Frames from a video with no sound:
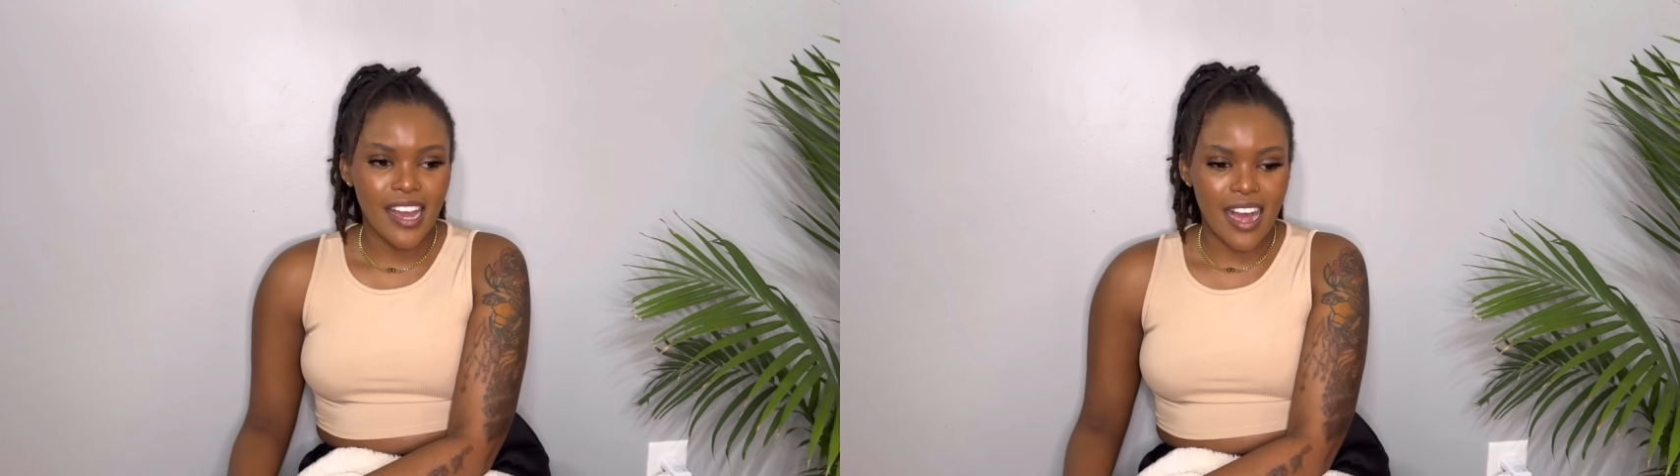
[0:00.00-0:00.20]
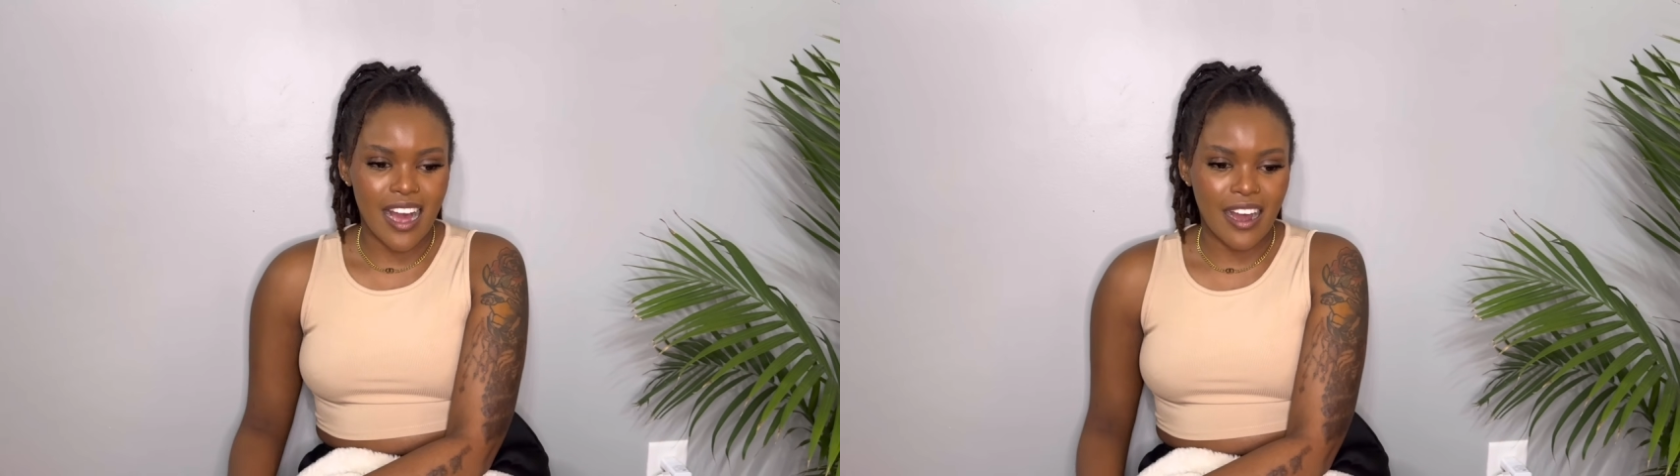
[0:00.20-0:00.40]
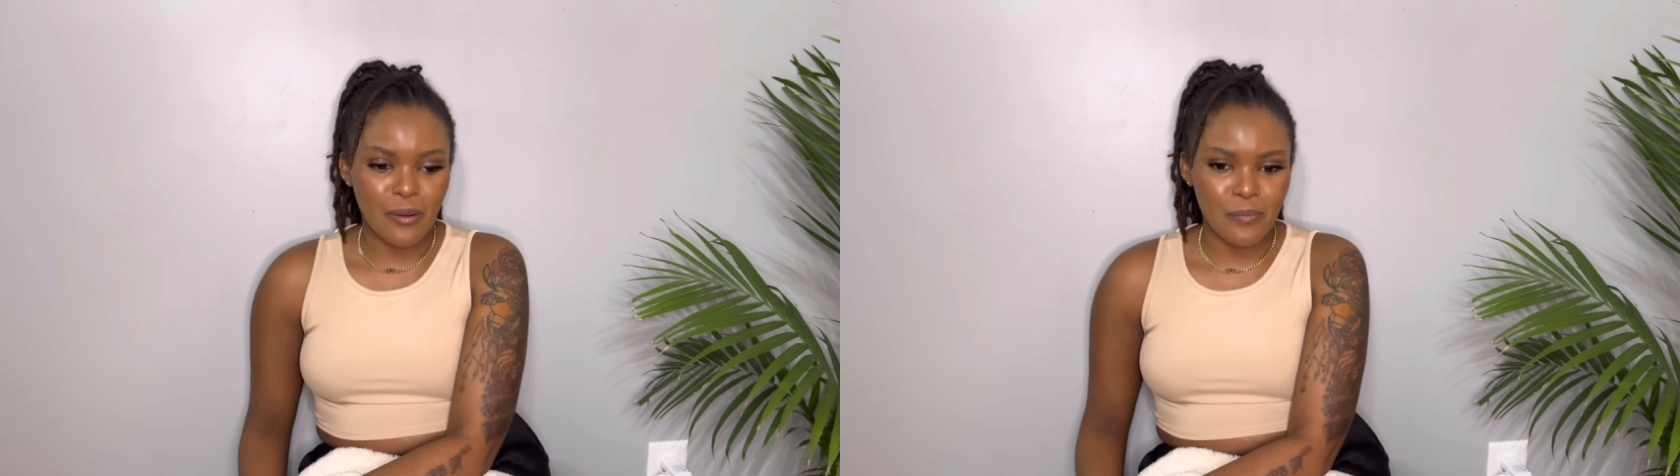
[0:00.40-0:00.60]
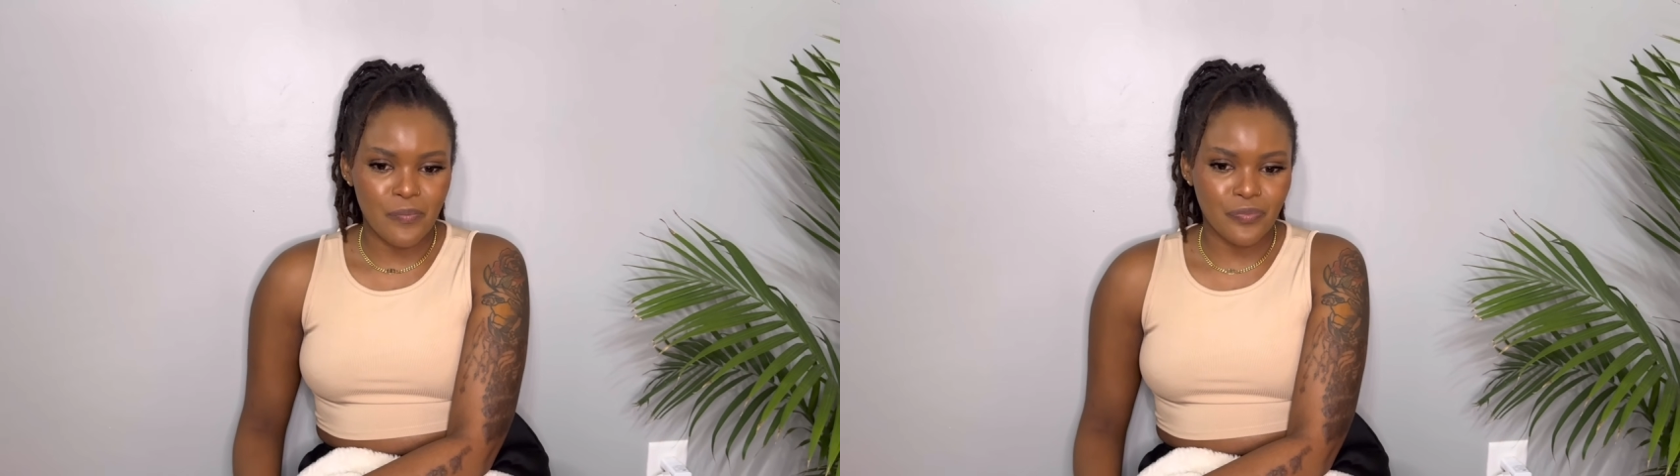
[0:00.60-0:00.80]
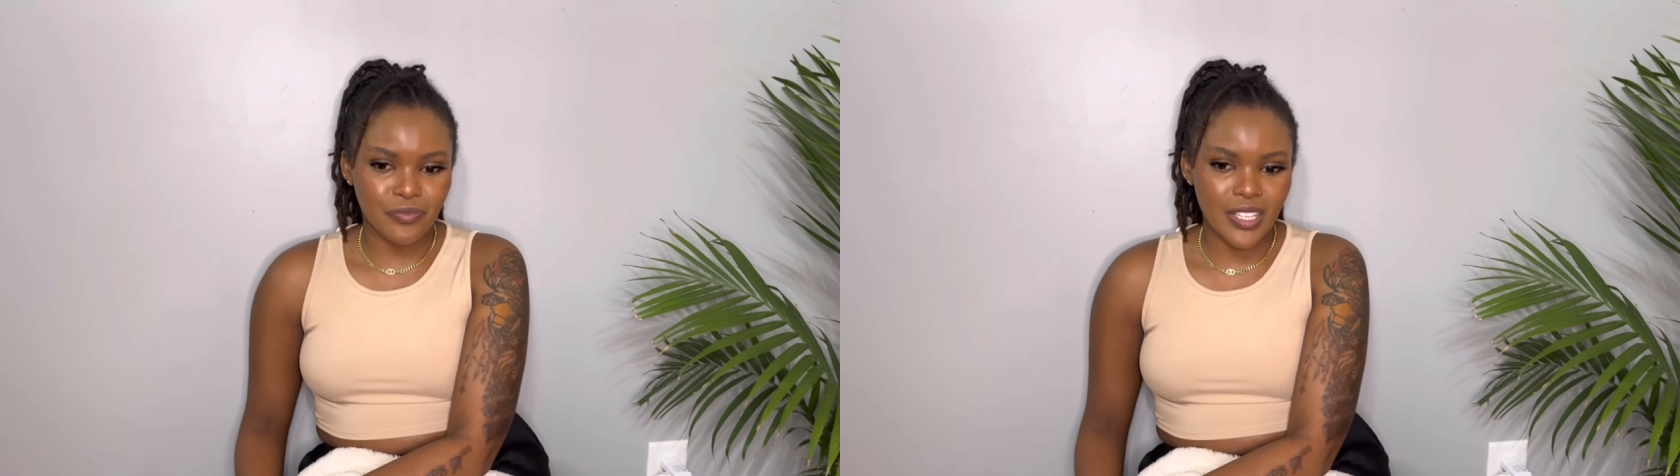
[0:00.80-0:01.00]

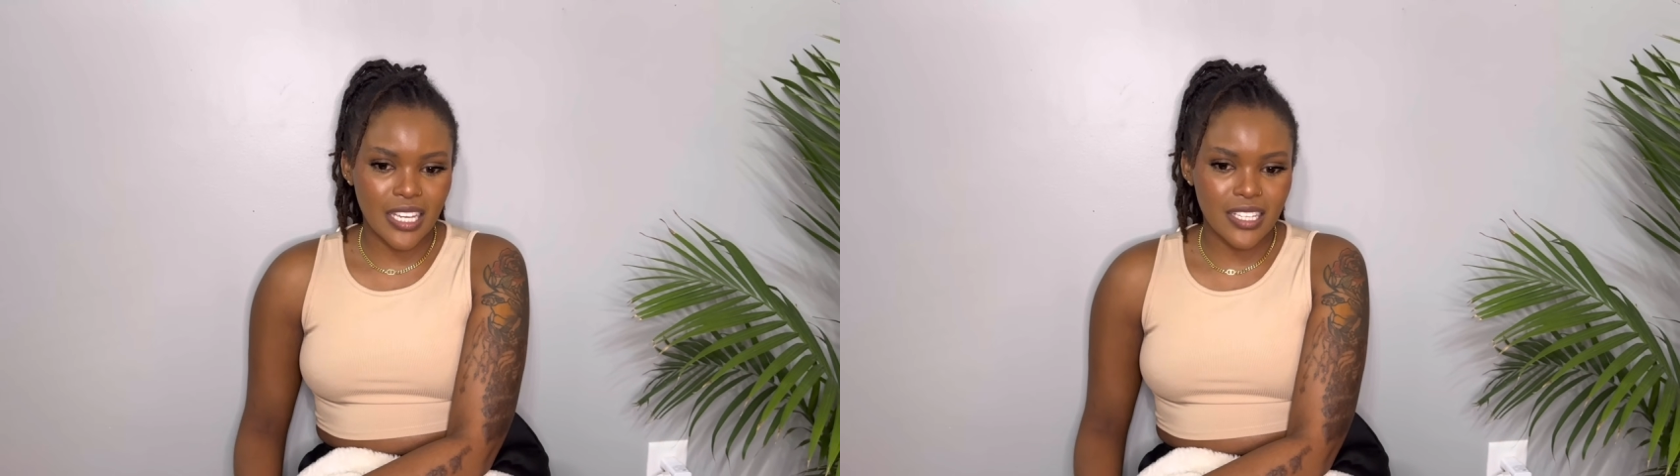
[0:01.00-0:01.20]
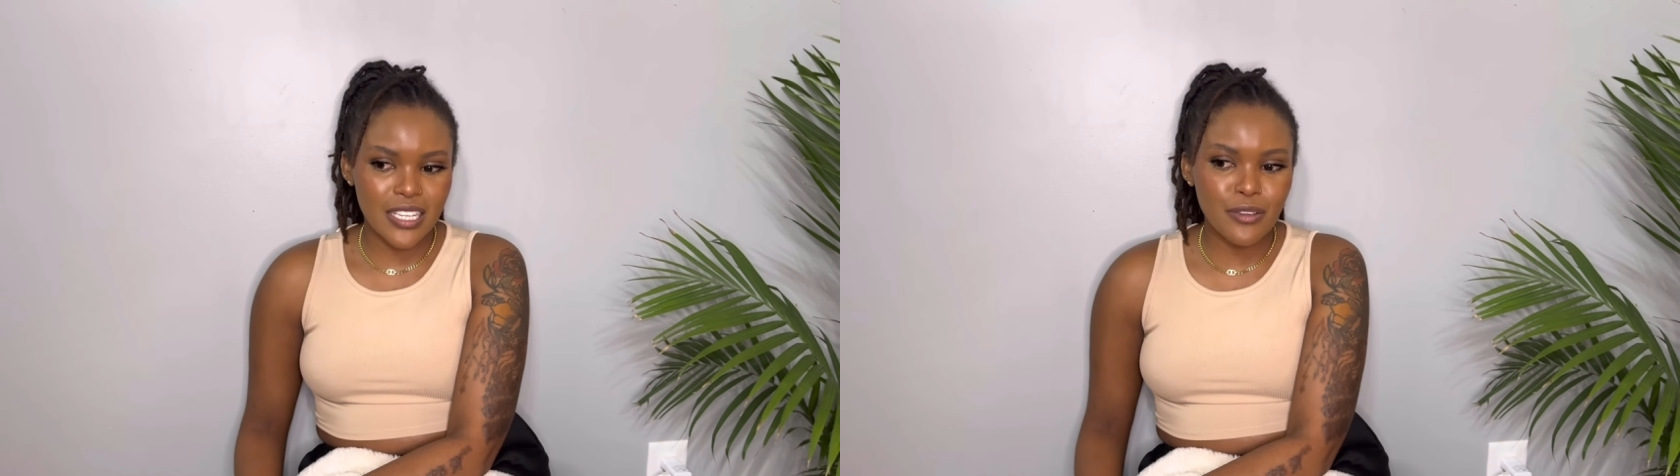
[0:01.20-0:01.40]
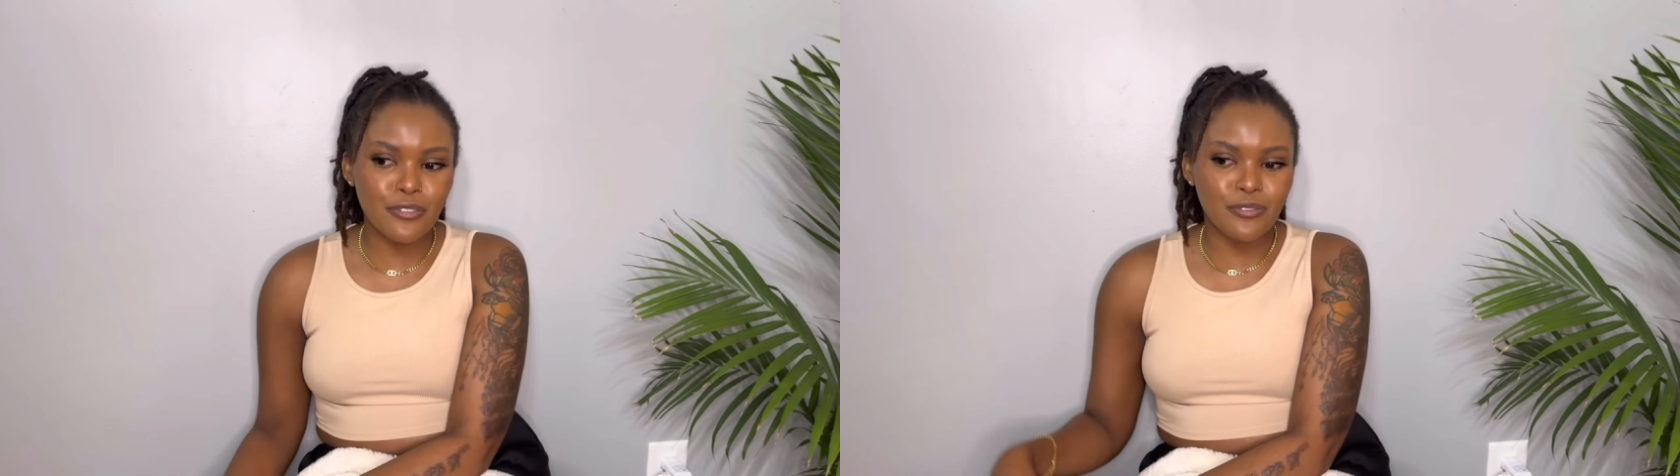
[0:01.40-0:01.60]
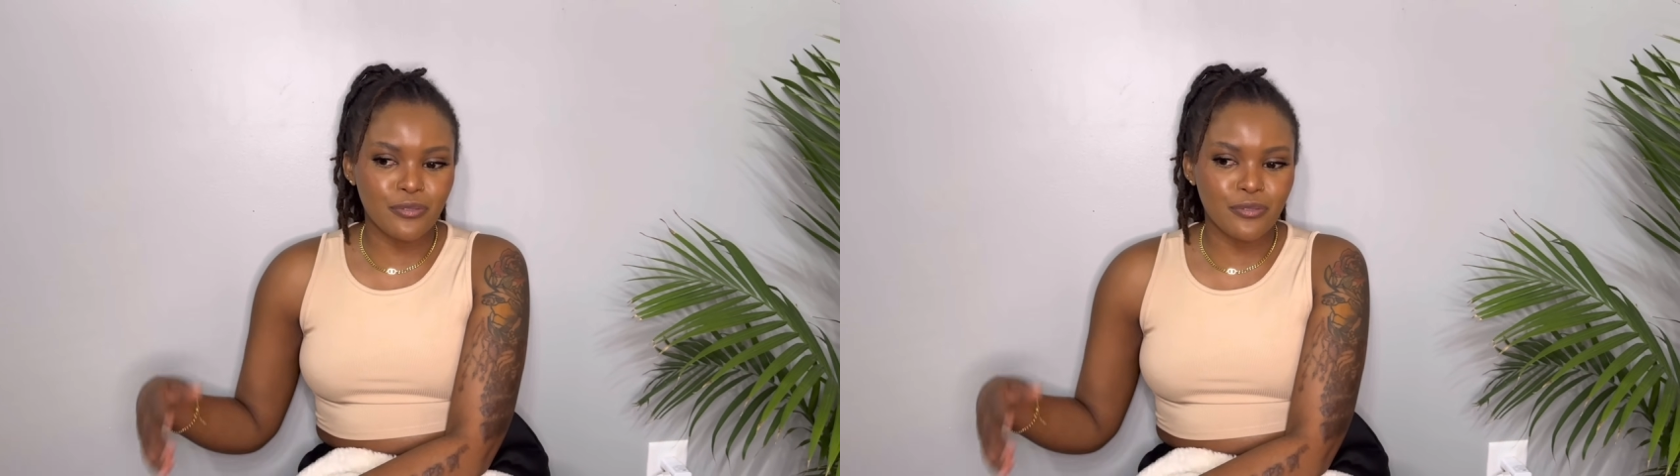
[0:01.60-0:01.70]
Um, if